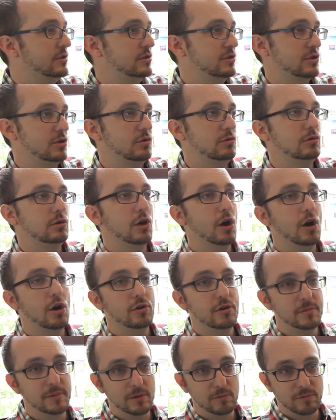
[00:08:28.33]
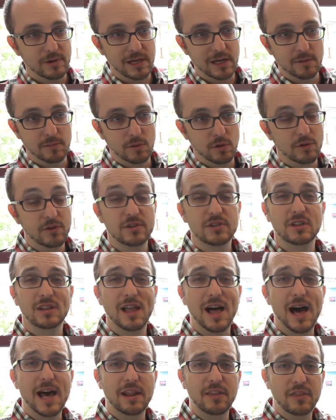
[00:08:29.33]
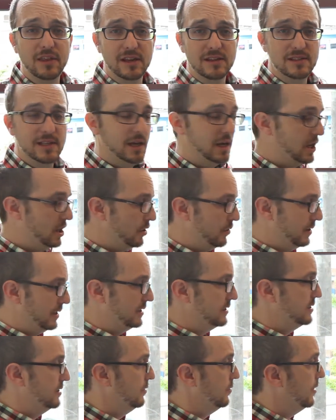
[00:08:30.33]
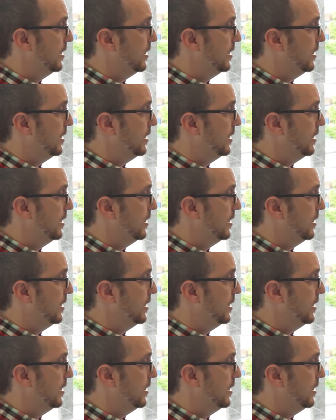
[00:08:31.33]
too low to be readable. There's a lot of things that go into